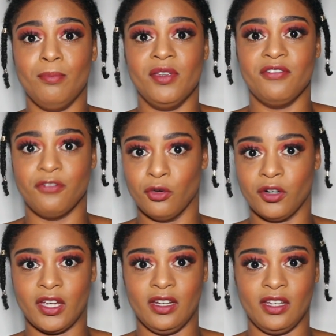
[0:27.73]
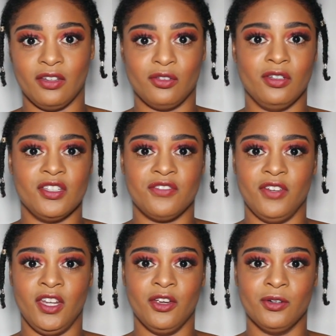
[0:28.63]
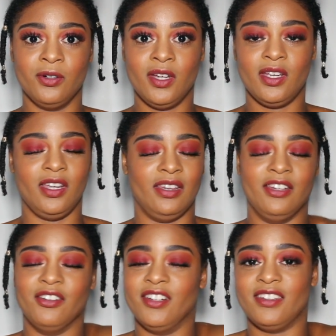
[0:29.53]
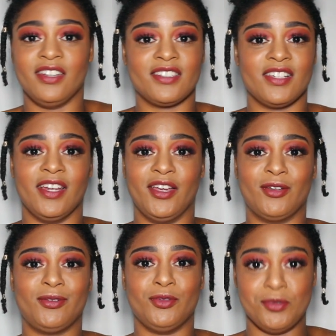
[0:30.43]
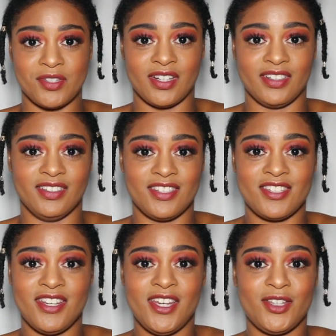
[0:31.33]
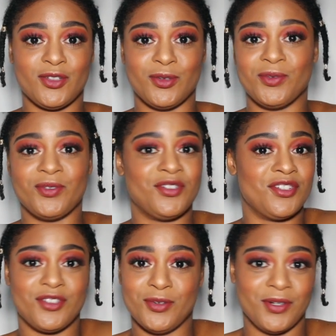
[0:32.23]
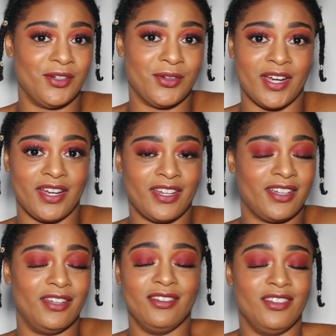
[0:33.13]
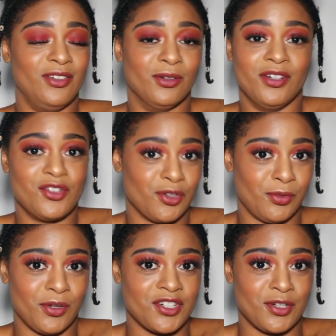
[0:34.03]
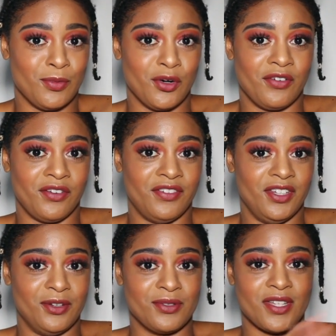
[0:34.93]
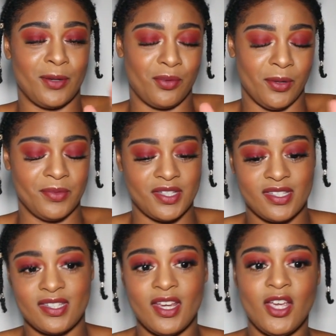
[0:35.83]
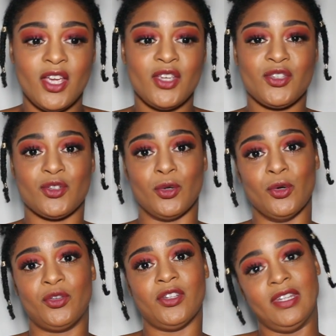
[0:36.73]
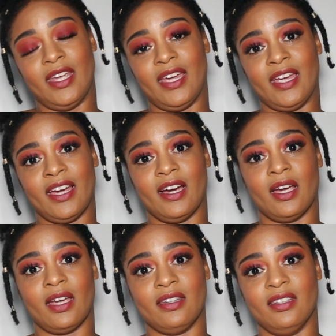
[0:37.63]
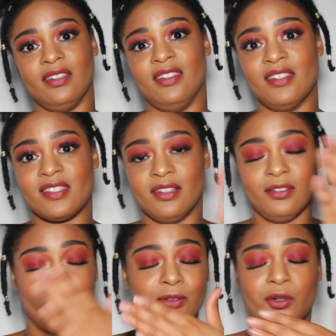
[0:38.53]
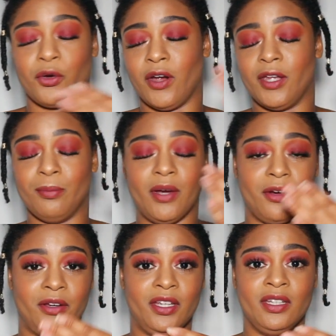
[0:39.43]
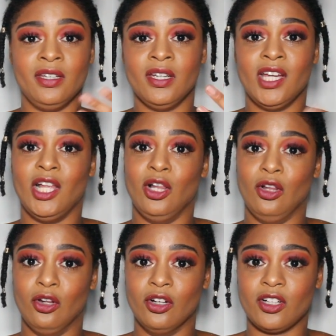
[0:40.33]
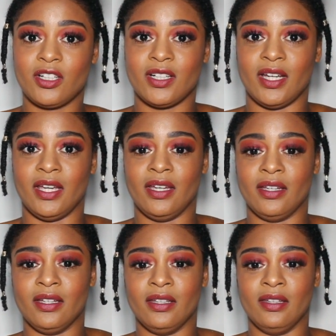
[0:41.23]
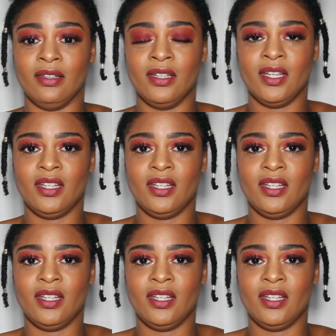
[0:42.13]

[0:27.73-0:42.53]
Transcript: before getting into this video. It literally takes like 2 seconds, so just do it, okay? And you'll enjoy watching more of our videos, I promise. So today I did this little cranberry look, and